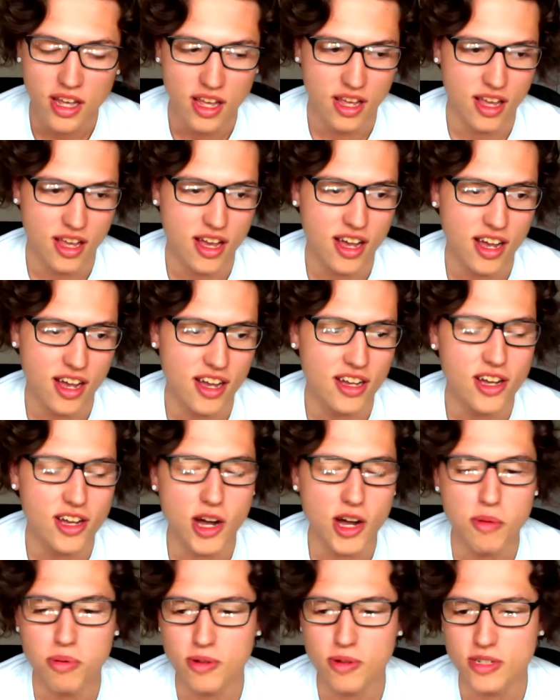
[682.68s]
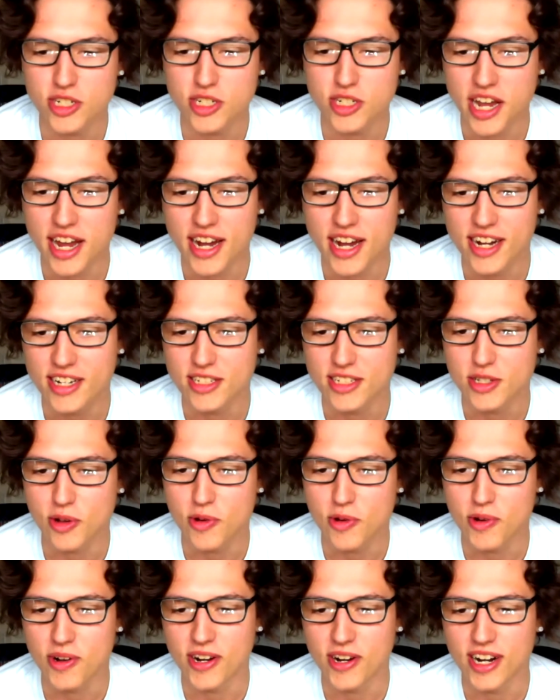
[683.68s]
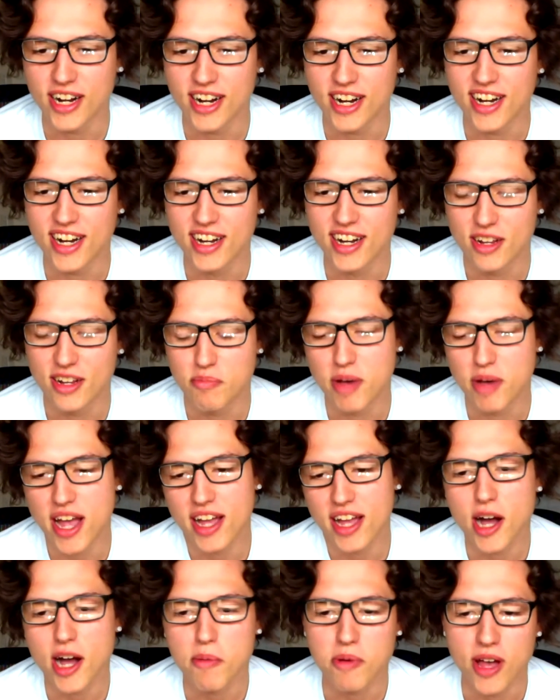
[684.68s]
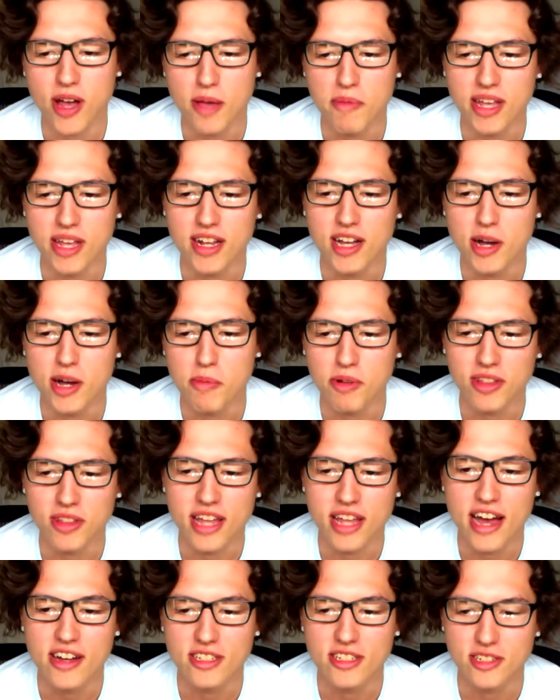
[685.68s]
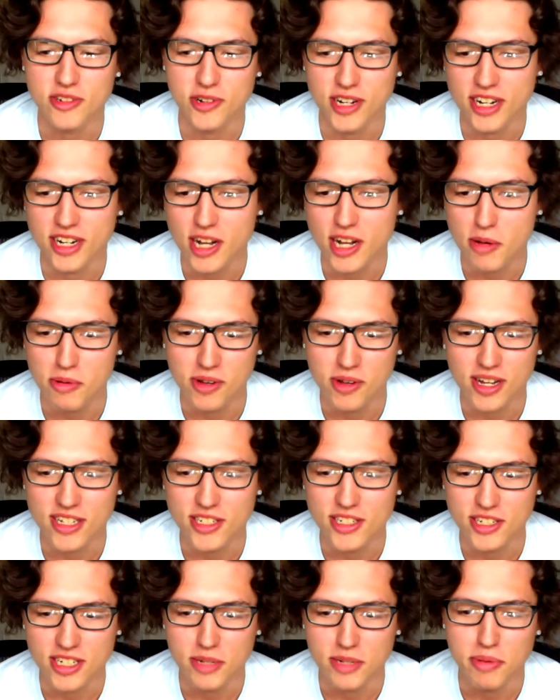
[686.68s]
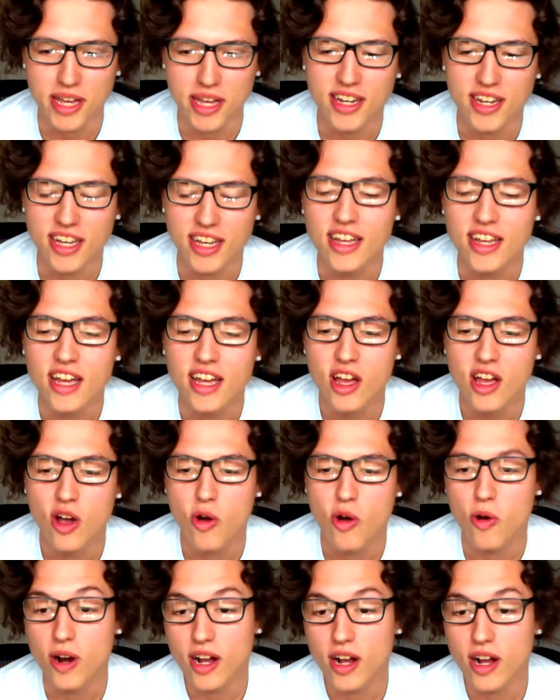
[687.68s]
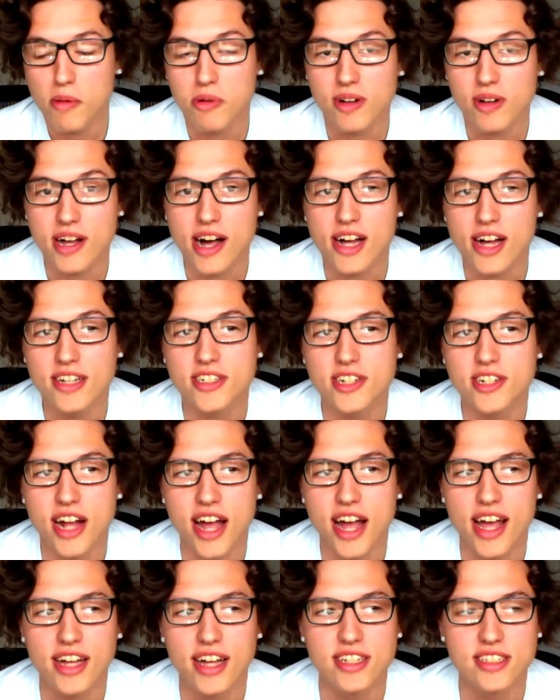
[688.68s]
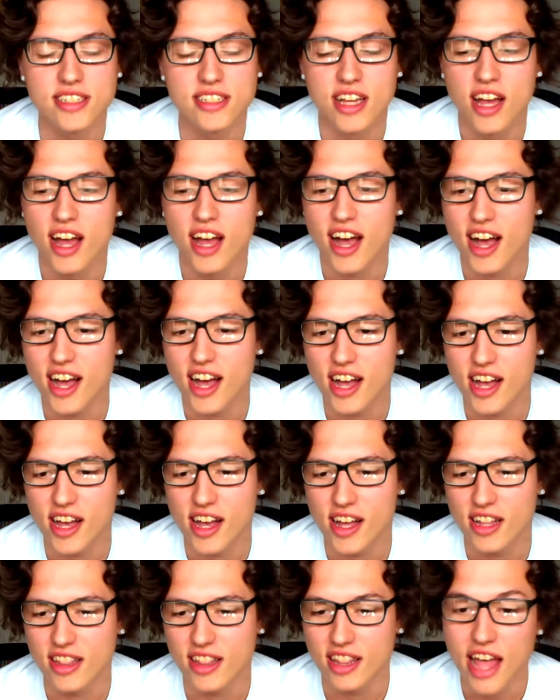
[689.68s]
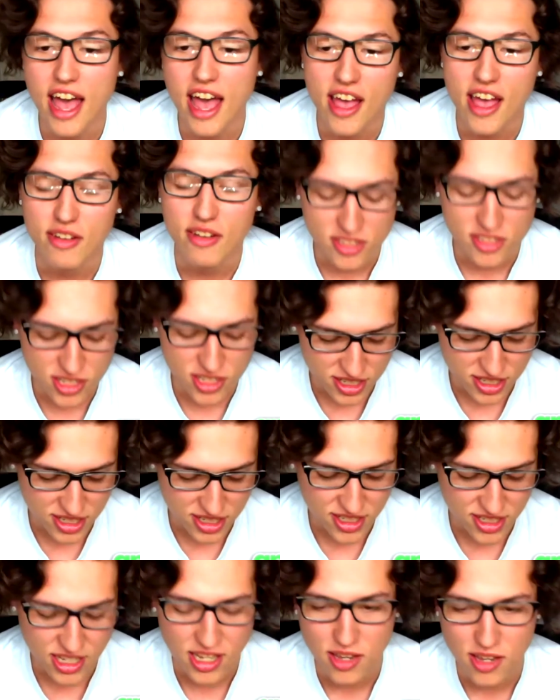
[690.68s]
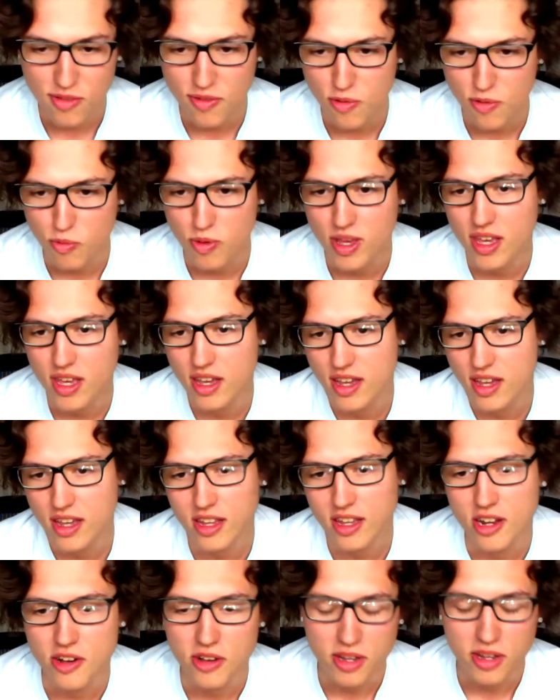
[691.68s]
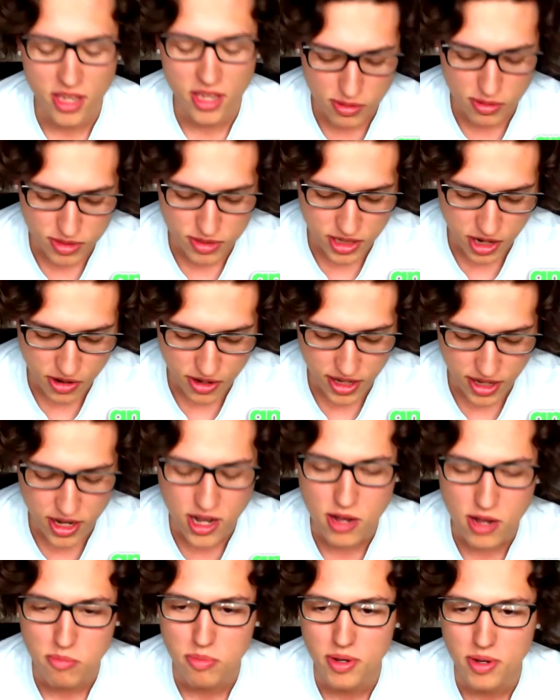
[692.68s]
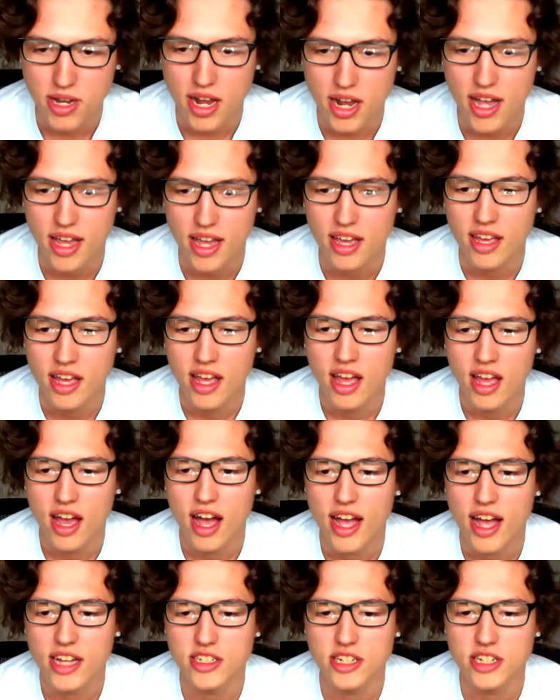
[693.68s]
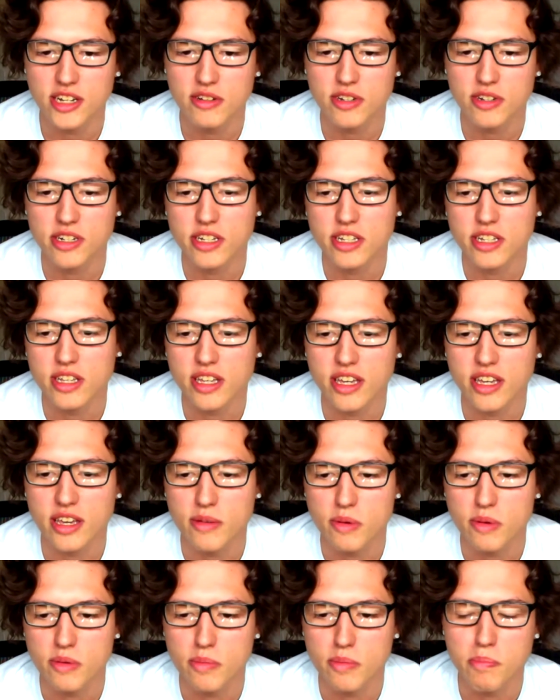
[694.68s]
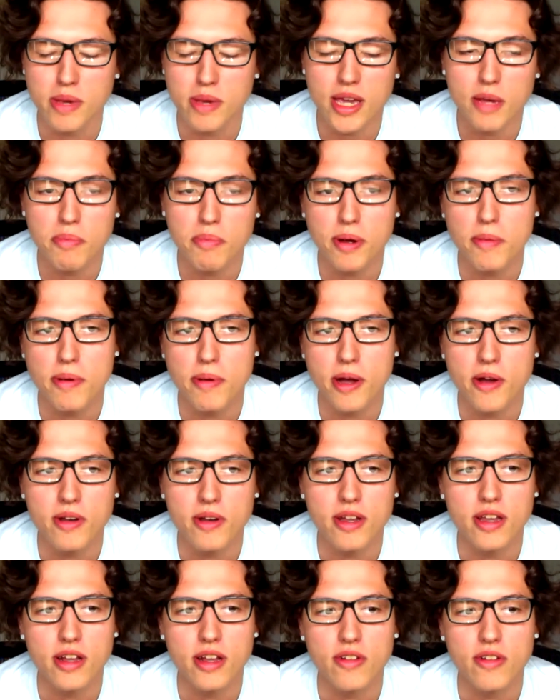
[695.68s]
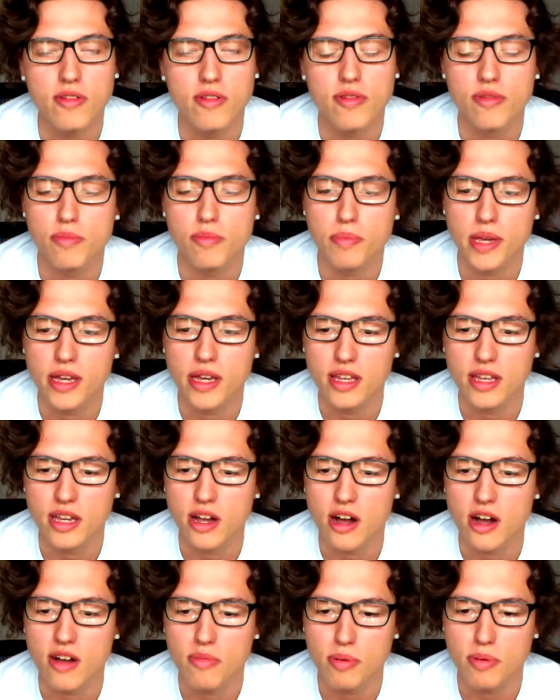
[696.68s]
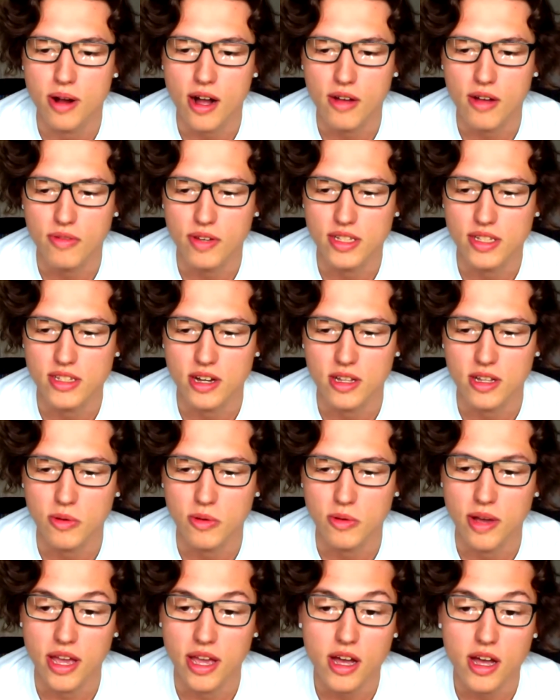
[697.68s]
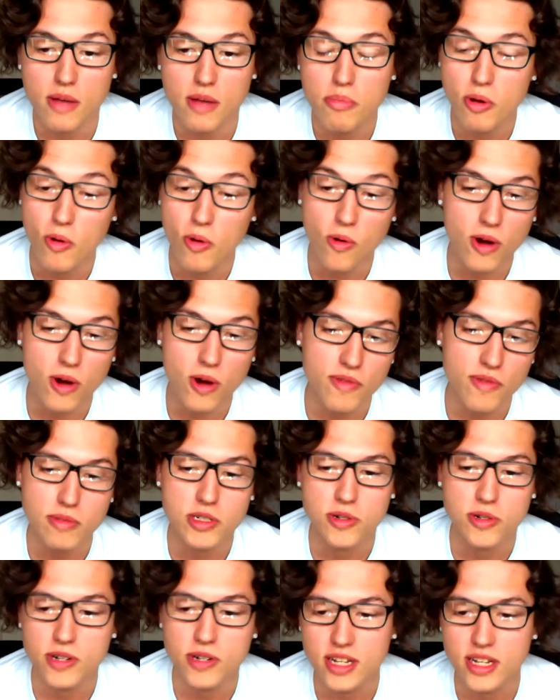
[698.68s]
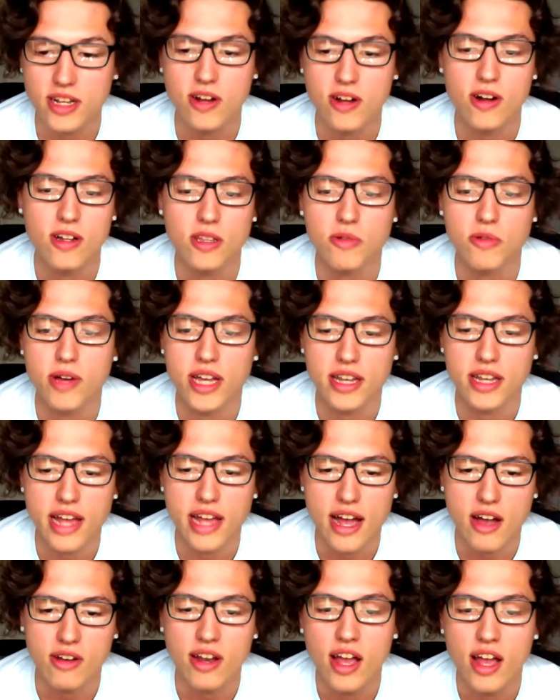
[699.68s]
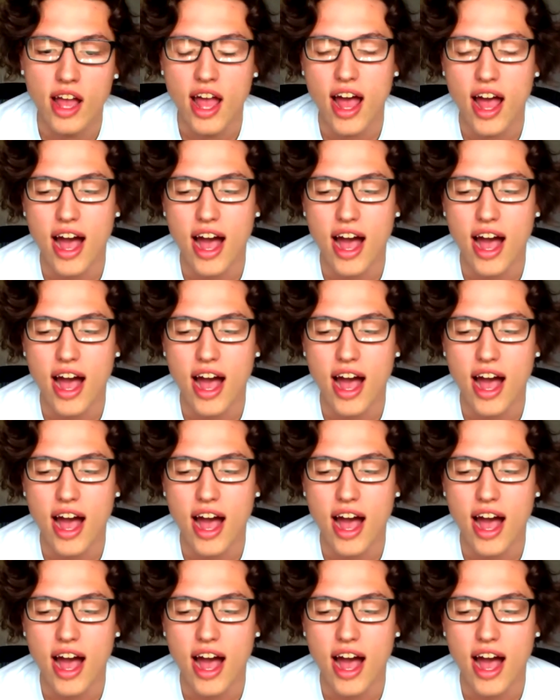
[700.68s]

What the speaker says: a couple shares, or by a couple I mean a couple thousand or a couple hundred depending, or a couple contracts left just to see if it keeps going up. But I generally am a big proponent of peeling off profits on the way up, or if I'm shorting on the way down.